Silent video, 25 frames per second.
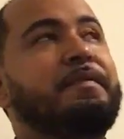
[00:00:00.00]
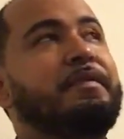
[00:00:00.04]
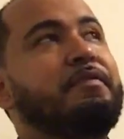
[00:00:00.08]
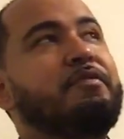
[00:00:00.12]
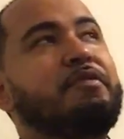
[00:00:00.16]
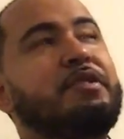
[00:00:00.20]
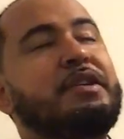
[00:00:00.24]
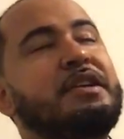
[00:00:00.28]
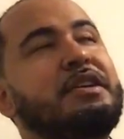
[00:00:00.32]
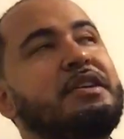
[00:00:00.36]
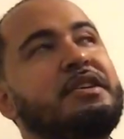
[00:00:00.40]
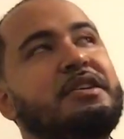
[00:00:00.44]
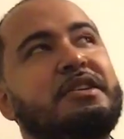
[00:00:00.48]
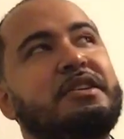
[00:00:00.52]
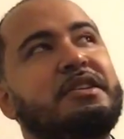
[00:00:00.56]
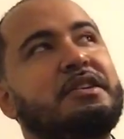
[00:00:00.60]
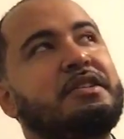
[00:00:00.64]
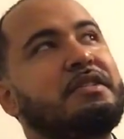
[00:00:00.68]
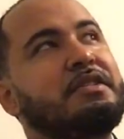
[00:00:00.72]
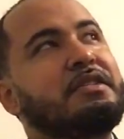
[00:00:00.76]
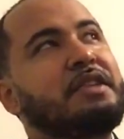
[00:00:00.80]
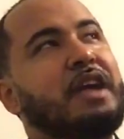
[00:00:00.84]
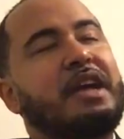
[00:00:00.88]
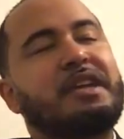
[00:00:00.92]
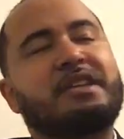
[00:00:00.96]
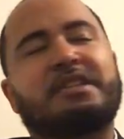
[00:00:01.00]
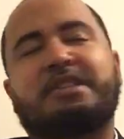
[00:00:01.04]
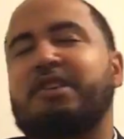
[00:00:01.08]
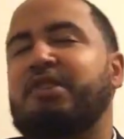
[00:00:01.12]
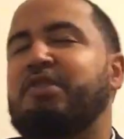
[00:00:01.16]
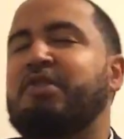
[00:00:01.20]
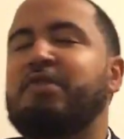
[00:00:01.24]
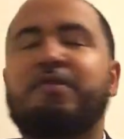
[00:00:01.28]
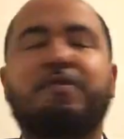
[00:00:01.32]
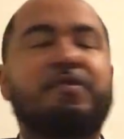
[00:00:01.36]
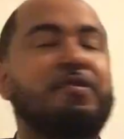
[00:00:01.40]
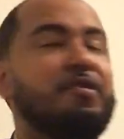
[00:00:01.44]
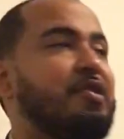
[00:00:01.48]
we, I
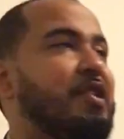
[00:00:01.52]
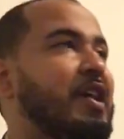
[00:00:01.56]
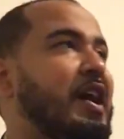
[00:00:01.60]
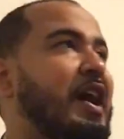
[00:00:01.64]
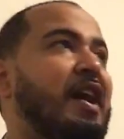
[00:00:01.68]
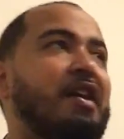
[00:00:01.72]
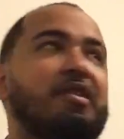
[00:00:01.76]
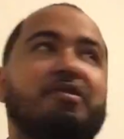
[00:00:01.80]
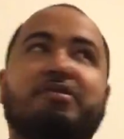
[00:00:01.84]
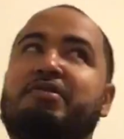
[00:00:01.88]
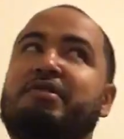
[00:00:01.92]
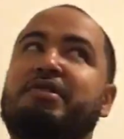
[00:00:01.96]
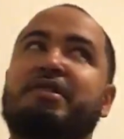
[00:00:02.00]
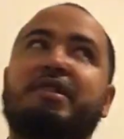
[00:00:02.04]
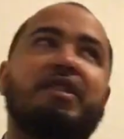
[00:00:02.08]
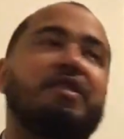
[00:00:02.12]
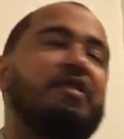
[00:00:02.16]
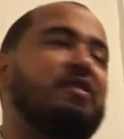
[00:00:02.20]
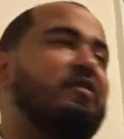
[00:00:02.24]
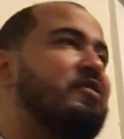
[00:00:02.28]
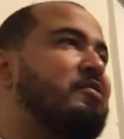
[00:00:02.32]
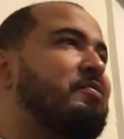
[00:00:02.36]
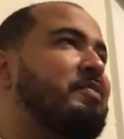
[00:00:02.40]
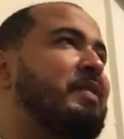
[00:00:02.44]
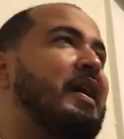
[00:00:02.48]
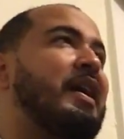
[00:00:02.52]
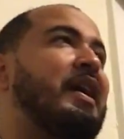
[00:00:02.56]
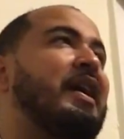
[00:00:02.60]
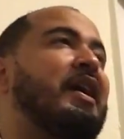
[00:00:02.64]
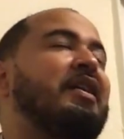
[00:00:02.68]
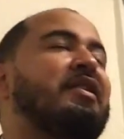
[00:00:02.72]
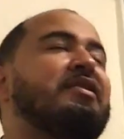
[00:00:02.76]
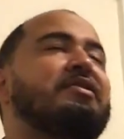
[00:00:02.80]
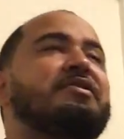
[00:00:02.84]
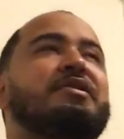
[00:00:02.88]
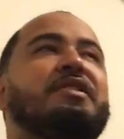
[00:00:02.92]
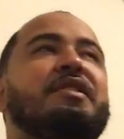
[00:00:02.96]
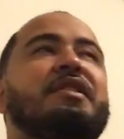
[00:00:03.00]
stayed over your house, you stayed over my
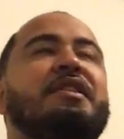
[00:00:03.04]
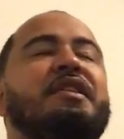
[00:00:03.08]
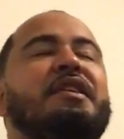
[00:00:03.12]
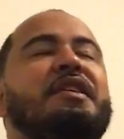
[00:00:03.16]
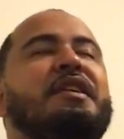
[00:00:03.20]
house.